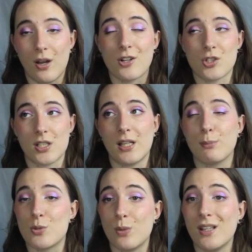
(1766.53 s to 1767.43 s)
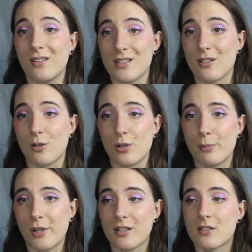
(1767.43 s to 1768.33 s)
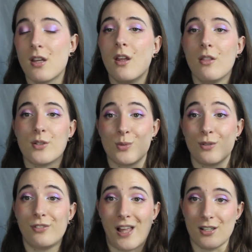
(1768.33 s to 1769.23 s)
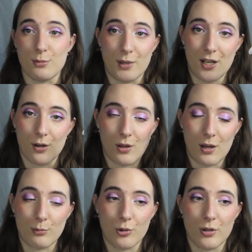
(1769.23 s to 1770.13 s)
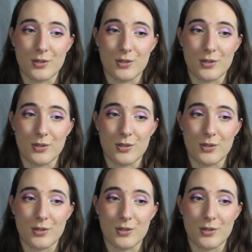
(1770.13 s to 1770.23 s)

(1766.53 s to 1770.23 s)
Actually, like between this and Olaplex, this one flattened my hair a lot more.